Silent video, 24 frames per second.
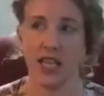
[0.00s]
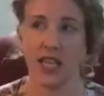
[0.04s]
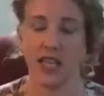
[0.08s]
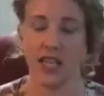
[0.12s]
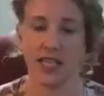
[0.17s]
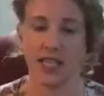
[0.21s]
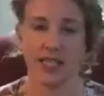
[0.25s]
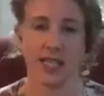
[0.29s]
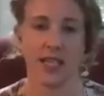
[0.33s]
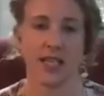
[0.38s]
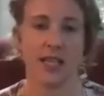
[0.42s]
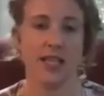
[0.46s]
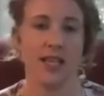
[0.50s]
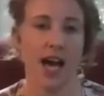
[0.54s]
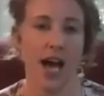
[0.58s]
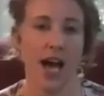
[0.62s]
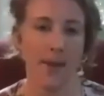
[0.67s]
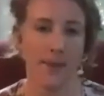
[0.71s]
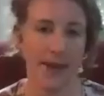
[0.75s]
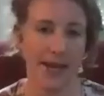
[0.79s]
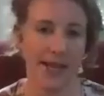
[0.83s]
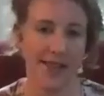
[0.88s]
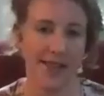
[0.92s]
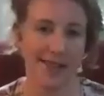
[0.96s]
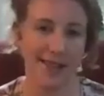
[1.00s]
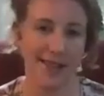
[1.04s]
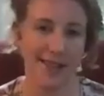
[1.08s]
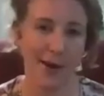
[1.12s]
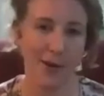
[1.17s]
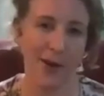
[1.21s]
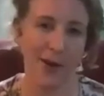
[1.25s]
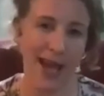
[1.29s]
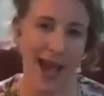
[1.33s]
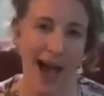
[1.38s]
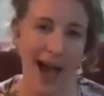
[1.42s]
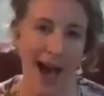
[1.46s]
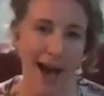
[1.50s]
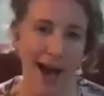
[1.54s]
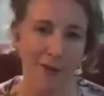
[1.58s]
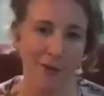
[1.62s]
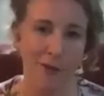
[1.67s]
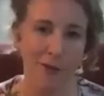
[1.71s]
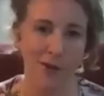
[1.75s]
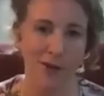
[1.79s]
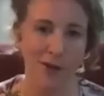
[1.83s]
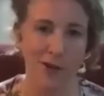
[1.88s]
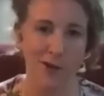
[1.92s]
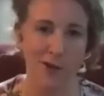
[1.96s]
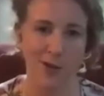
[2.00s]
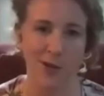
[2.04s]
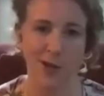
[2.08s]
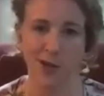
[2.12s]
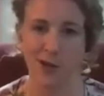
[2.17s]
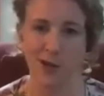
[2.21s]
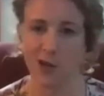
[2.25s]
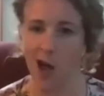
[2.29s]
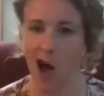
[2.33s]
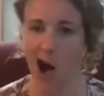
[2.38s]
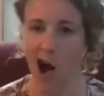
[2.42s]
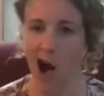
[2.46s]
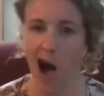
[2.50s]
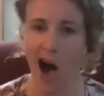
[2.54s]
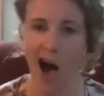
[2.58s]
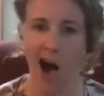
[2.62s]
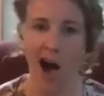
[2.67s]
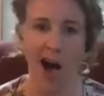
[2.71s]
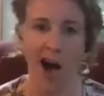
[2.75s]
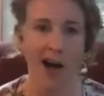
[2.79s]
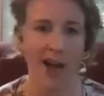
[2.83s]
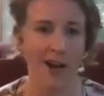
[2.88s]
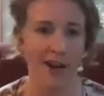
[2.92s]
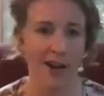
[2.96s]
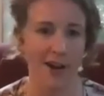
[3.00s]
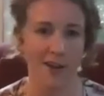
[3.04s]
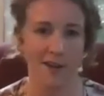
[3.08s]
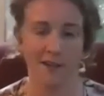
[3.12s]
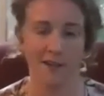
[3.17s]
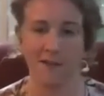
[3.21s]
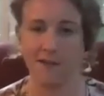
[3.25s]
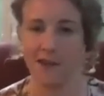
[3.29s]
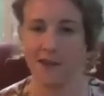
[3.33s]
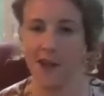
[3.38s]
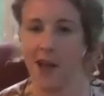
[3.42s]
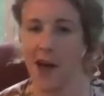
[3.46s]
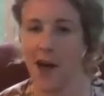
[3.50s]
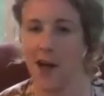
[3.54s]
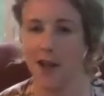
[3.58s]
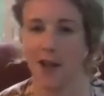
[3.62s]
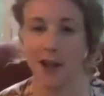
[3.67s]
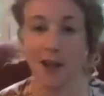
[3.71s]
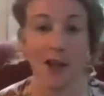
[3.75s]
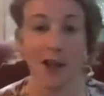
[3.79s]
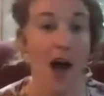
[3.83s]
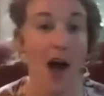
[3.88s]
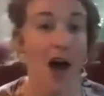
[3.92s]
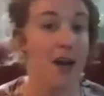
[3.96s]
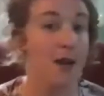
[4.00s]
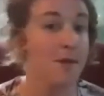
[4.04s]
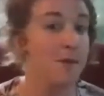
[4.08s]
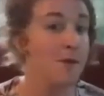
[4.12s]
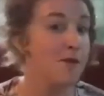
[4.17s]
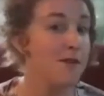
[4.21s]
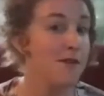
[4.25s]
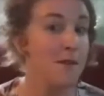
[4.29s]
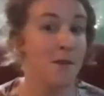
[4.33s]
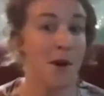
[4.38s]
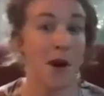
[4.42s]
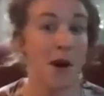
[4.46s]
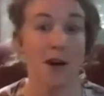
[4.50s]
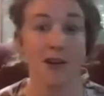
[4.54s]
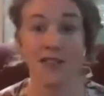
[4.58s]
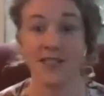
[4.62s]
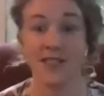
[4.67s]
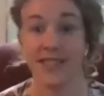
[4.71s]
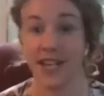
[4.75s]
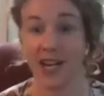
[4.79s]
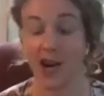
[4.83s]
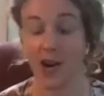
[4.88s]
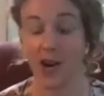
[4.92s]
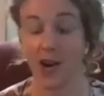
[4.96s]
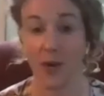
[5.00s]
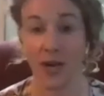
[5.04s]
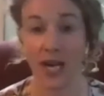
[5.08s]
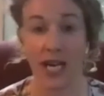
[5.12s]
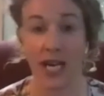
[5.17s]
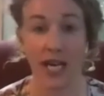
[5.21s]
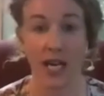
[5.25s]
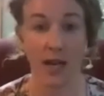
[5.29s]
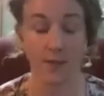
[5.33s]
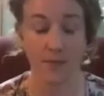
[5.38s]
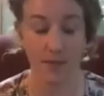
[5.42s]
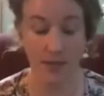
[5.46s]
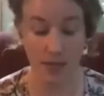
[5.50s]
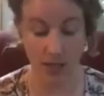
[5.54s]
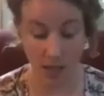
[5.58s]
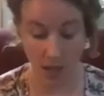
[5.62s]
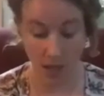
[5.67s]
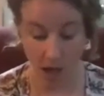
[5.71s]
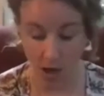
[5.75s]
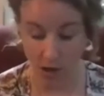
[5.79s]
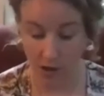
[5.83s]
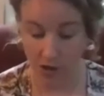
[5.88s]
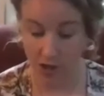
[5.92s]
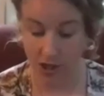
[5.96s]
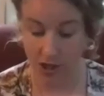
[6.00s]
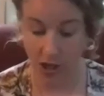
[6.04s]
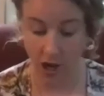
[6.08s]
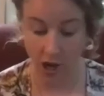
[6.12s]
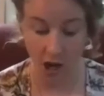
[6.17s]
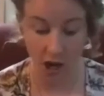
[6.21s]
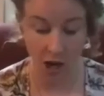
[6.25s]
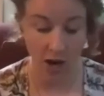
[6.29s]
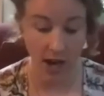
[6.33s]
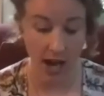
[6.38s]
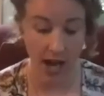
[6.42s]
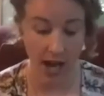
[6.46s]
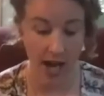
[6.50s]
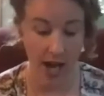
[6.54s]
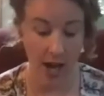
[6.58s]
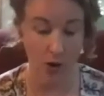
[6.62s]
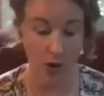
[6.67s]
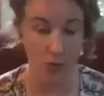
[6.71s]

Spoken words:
this climate that we have, where there's a lot of moving parts here when it comes to culture,